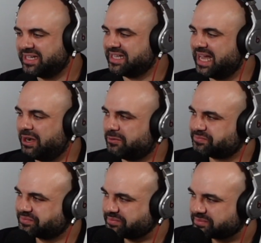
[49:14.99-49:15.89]
Now,
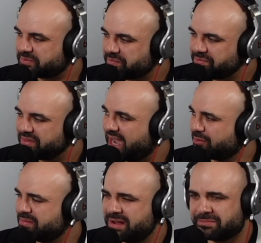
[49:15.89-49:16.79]
I
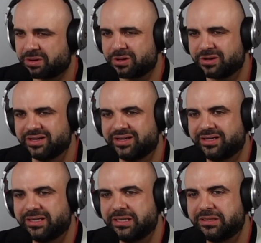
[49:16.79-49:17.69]
remember
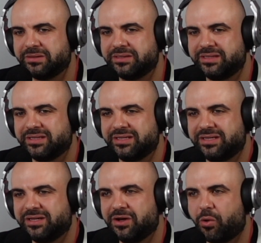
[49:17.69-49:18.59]

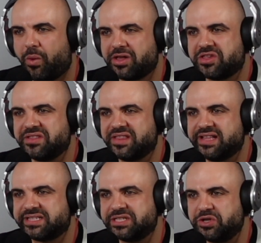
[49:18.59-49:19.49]
watching
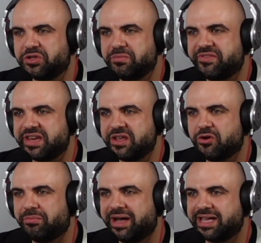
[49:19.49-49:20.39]
this YouTube video
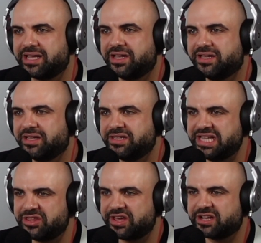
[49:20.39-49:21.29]
by
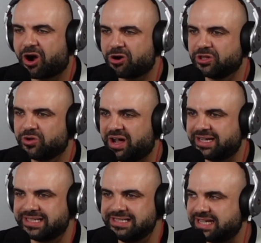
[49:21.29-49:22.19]
DJ Carlo
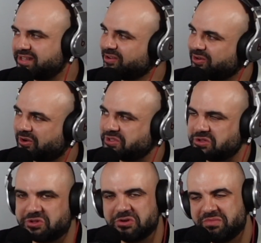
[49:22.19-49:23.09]
Attendido on
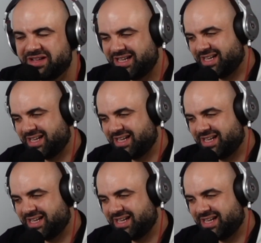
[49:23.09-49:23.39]
YouTube.